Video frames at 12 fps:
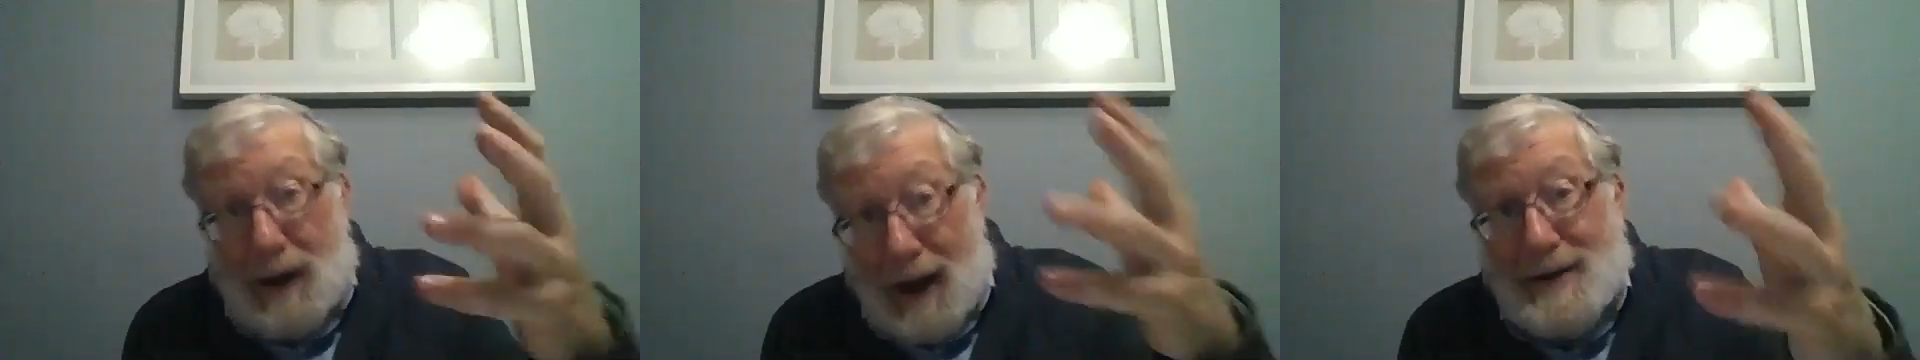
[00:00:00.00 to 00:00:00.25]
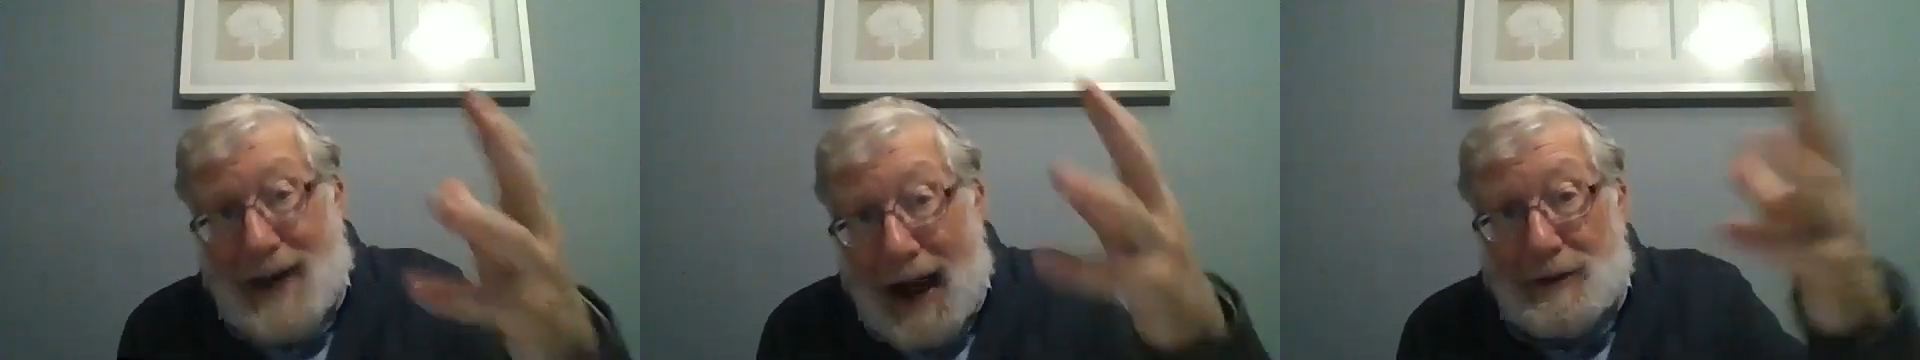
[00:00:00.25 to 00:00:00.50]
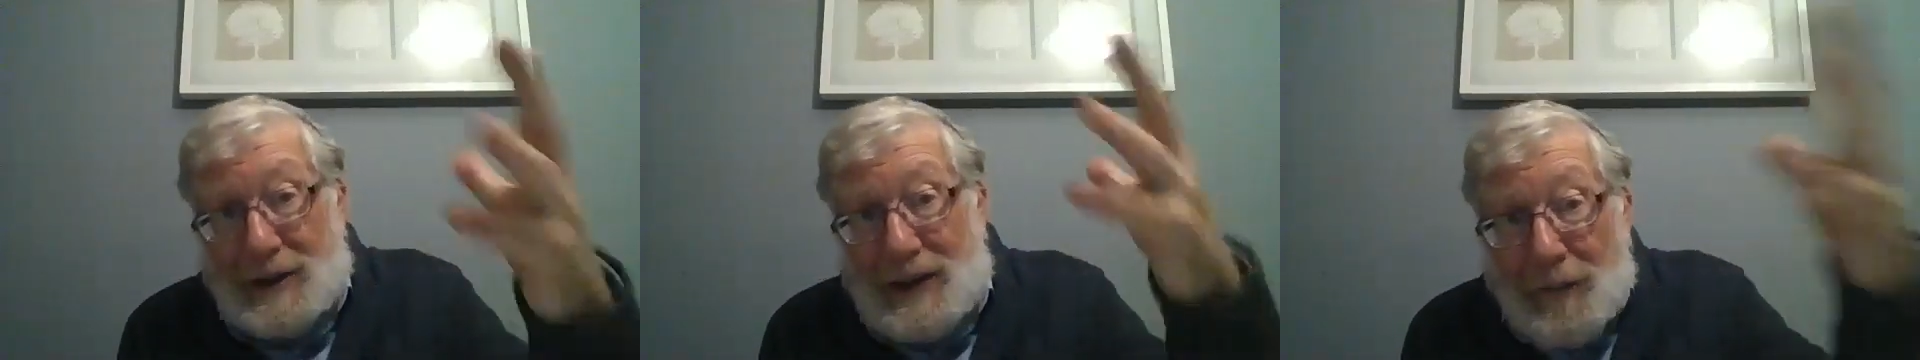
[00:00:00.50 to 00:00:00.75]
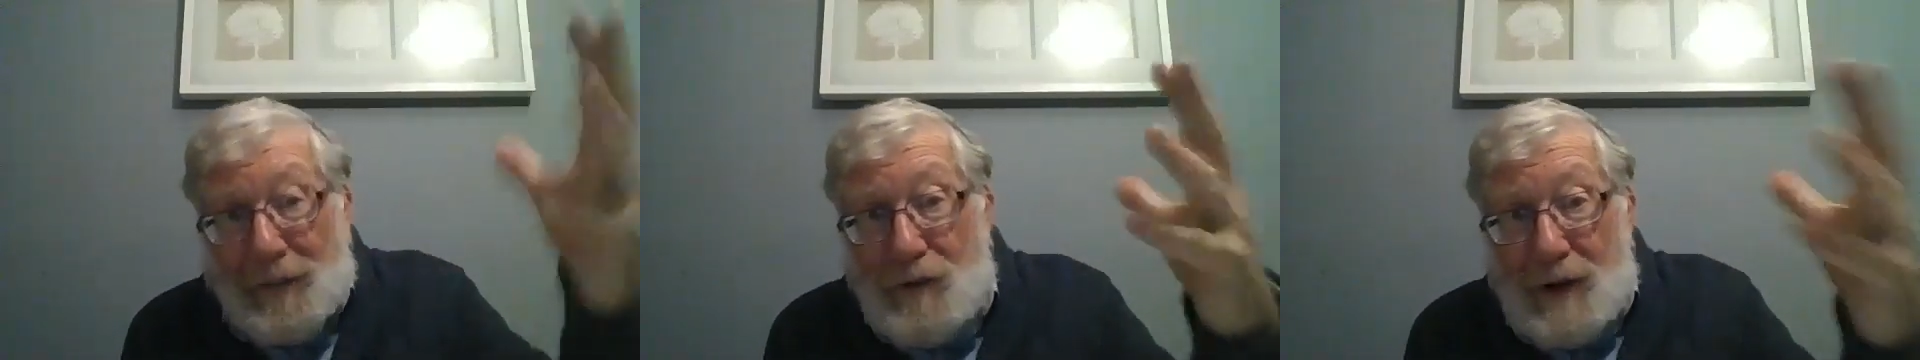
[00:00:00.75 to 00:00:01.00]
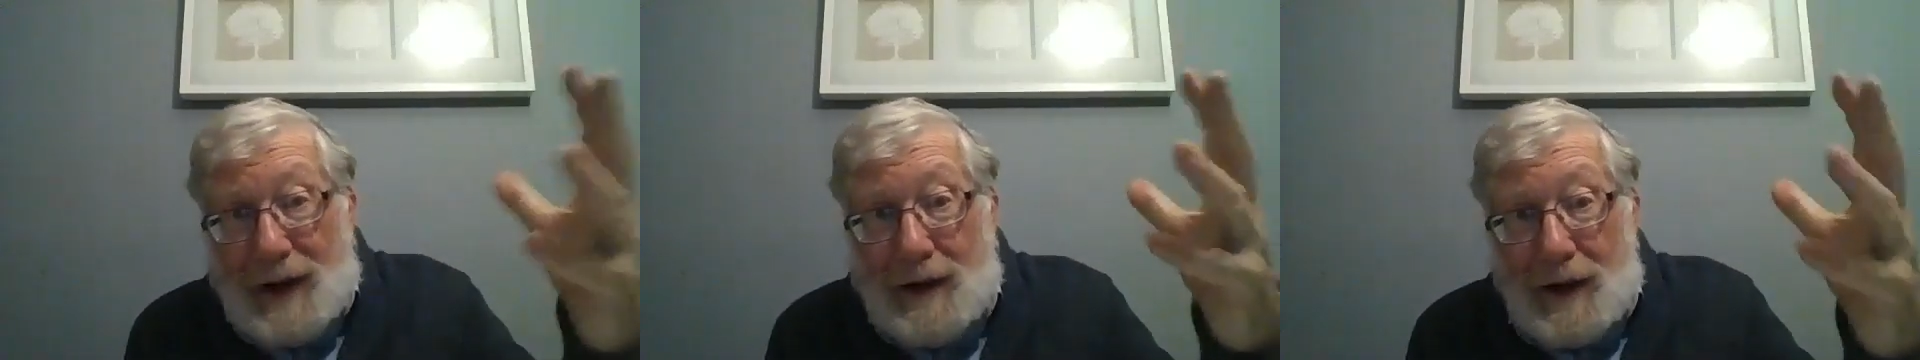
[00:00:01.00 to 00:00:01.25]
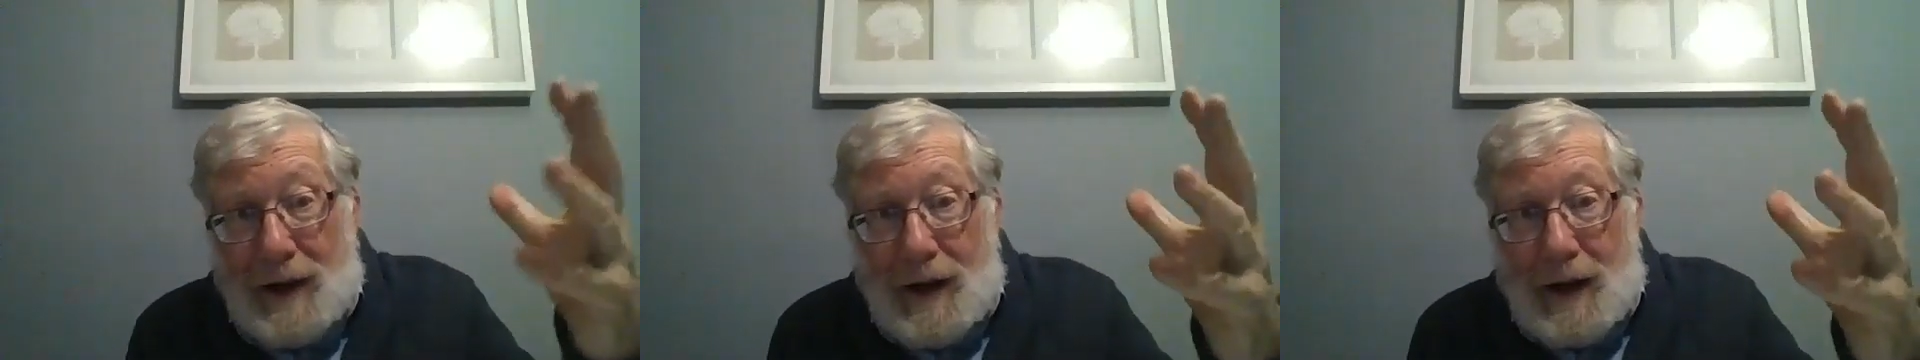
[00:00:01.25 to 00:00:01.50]
are now
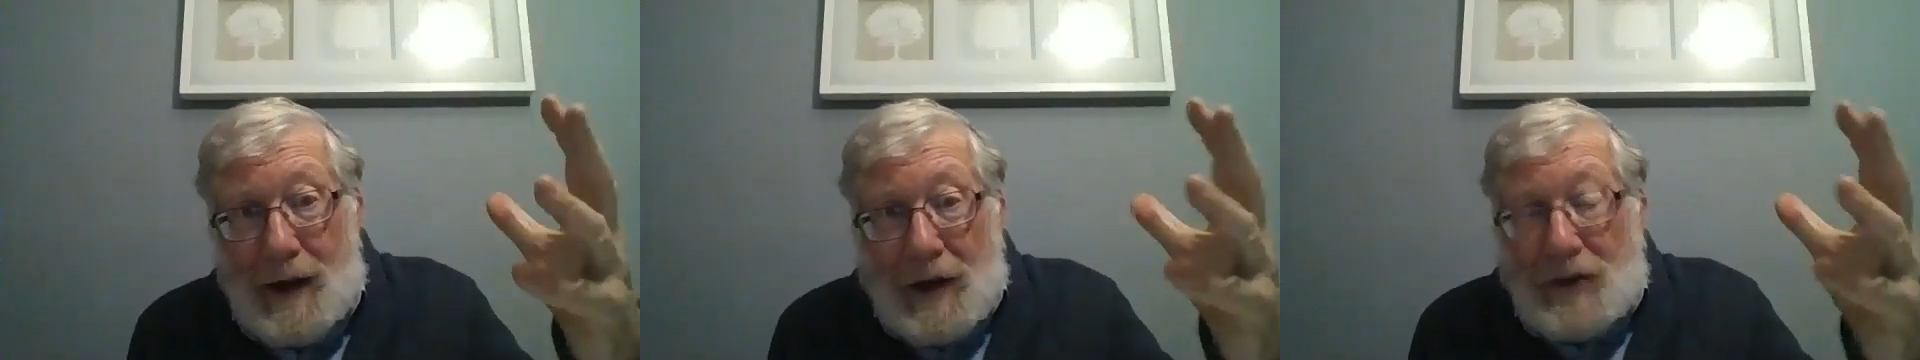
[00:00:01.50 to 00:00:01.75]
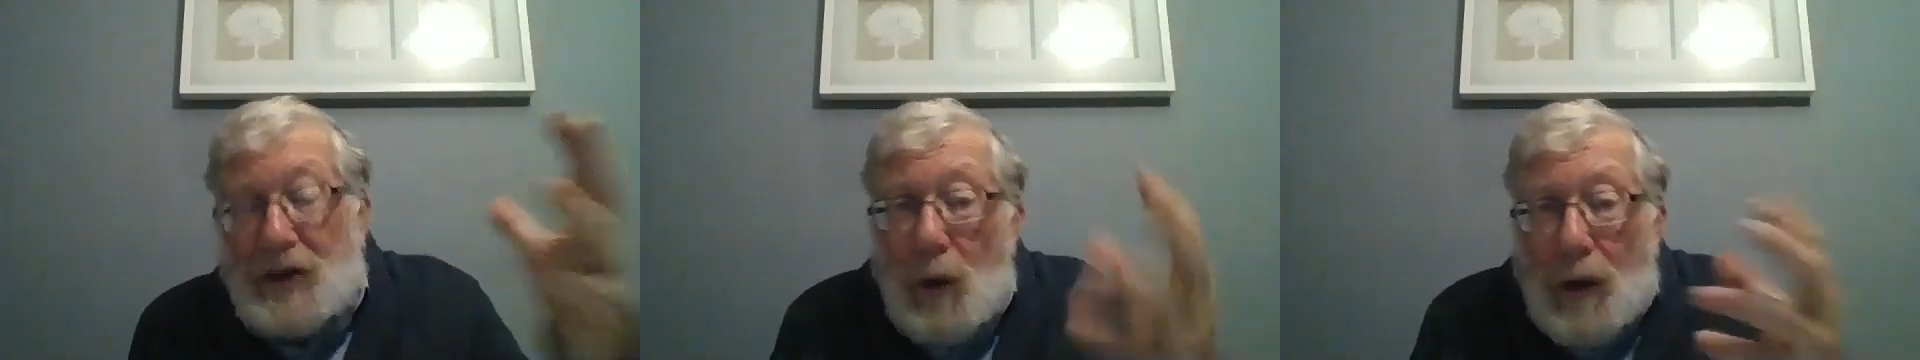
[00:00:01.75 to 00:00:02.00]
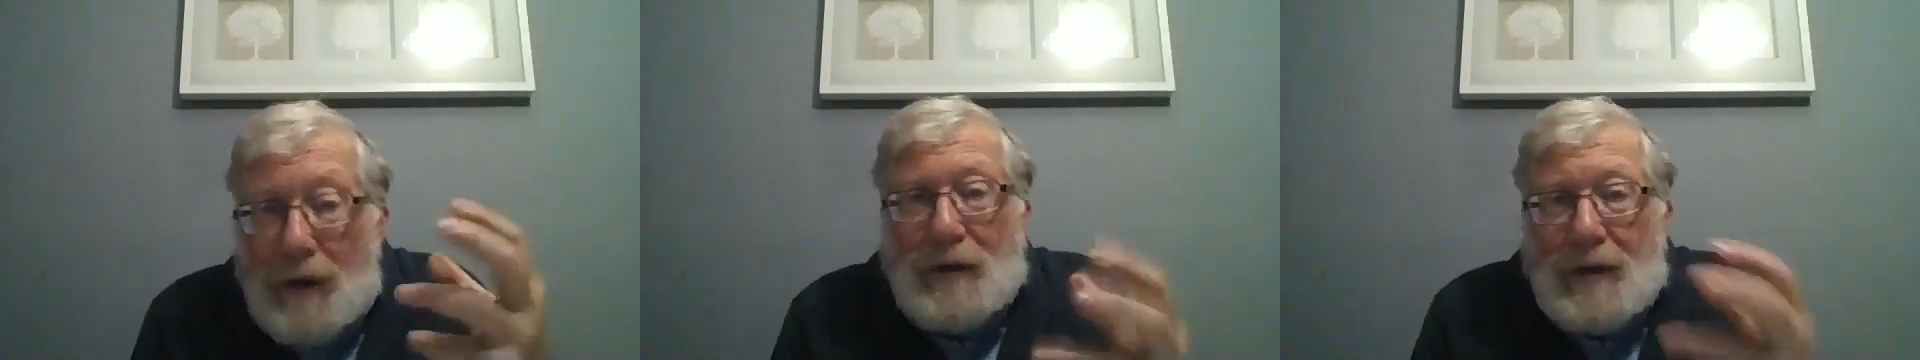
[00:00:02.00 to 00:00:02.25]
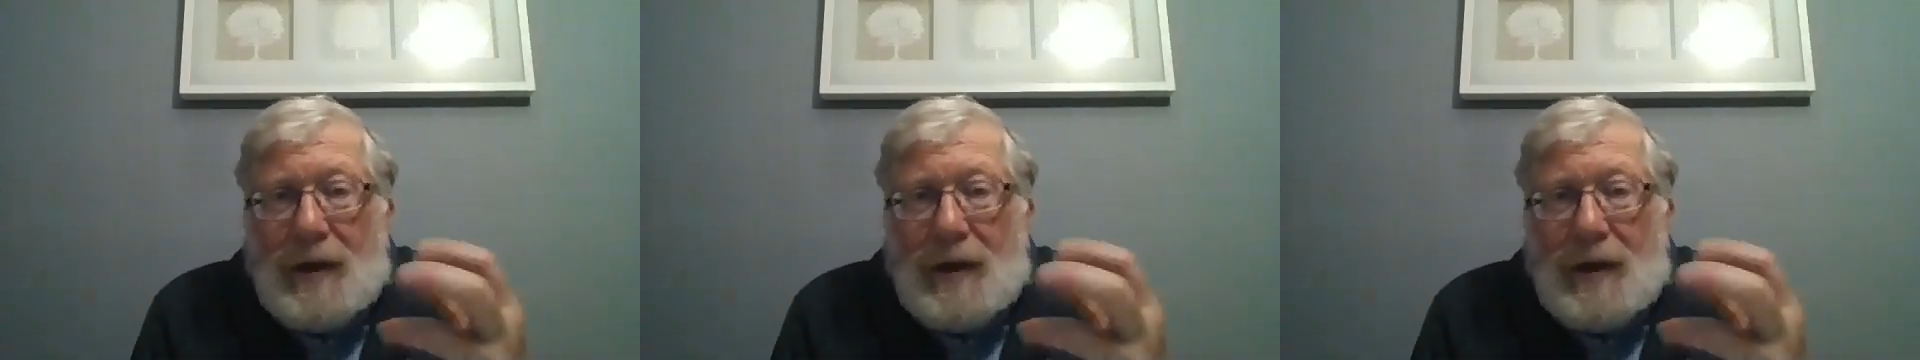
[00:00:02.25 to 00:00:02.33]
suffering. So